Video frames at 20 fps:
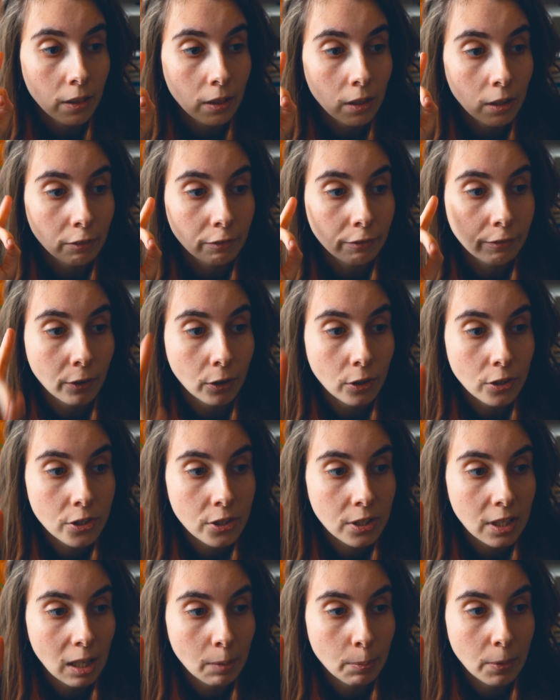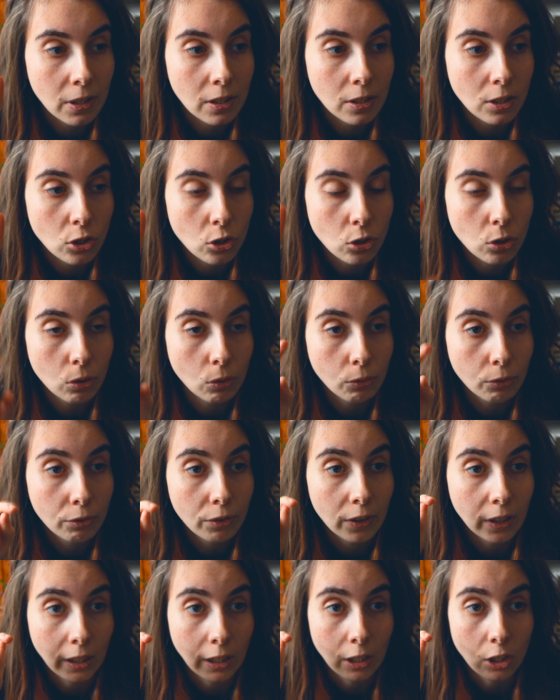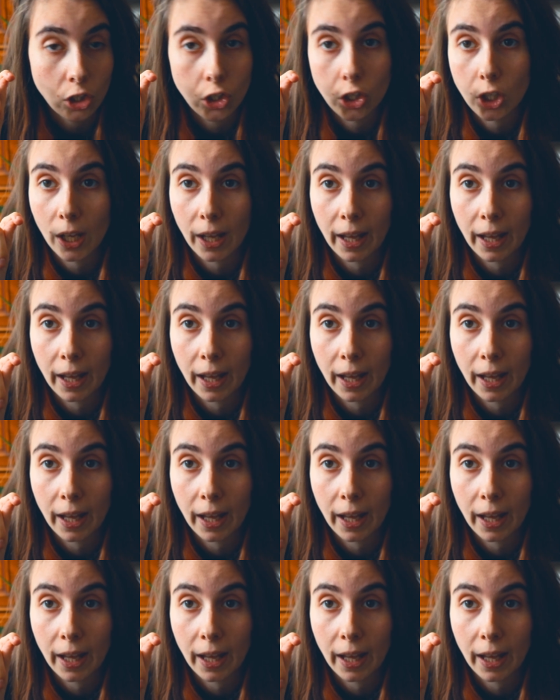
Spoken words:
The first step is to finish